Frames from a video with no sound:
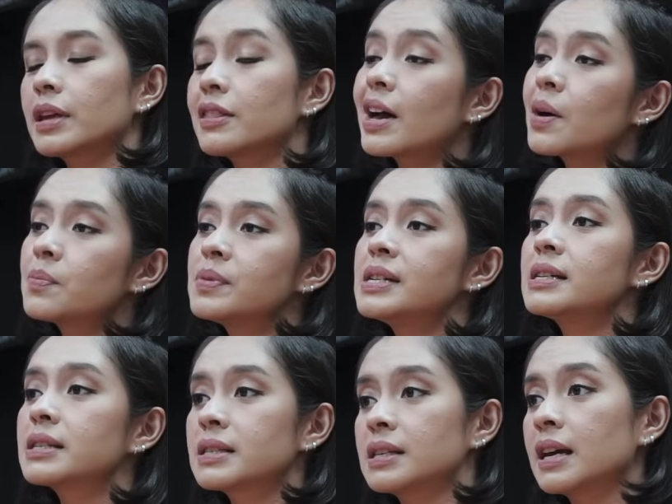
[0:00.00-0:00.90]
And that
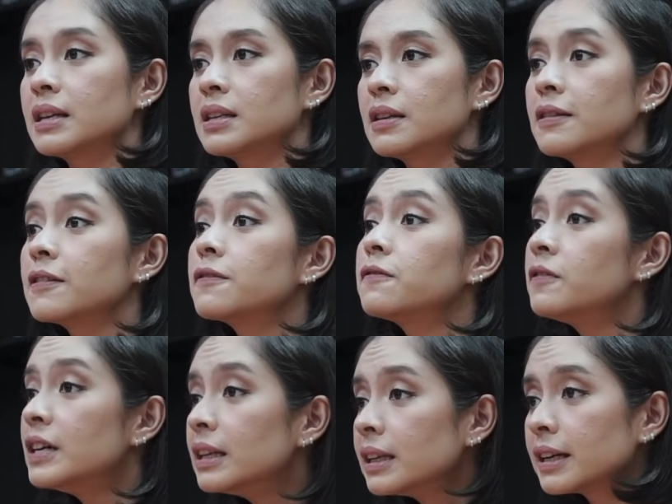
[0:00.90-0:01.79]
being said, the
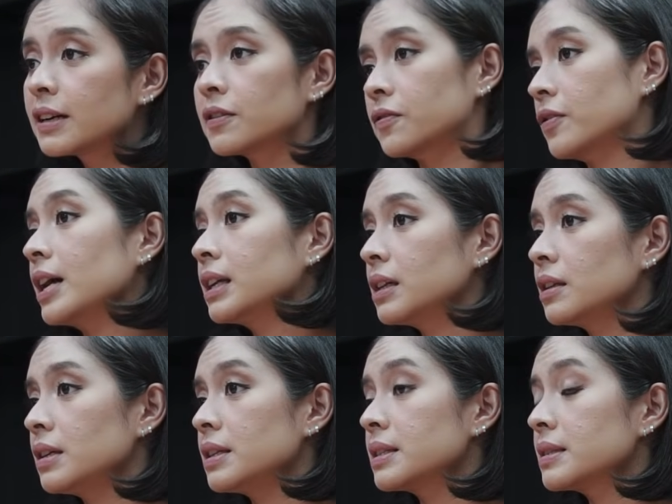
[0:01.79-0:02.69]
feeling of riding
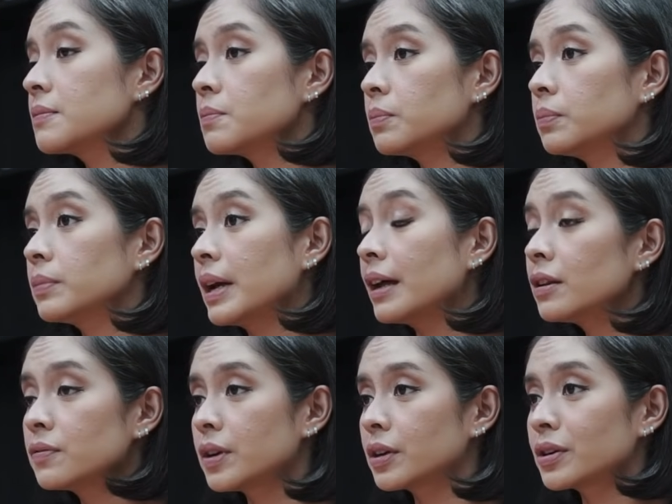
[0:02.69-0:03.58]
these
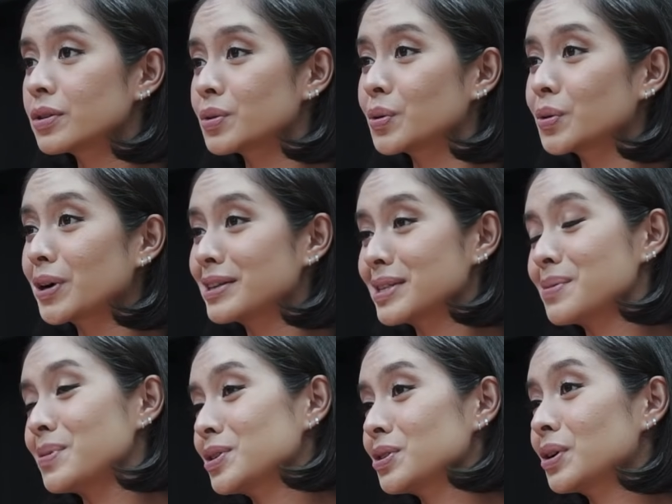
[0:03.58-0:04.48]
elevators, or as I
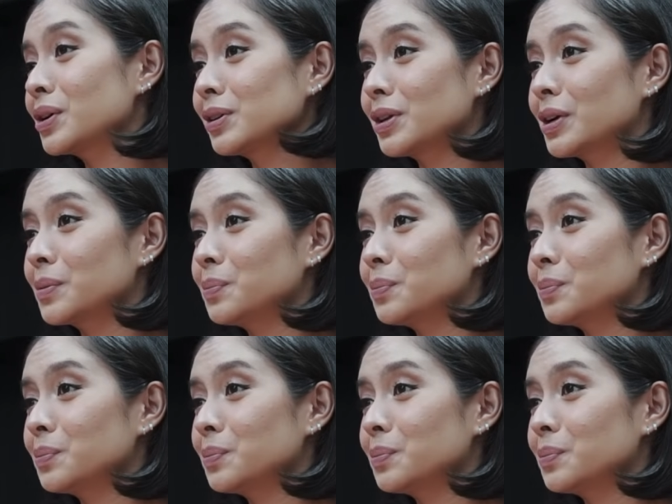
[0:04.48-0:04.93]
mentioned earlier,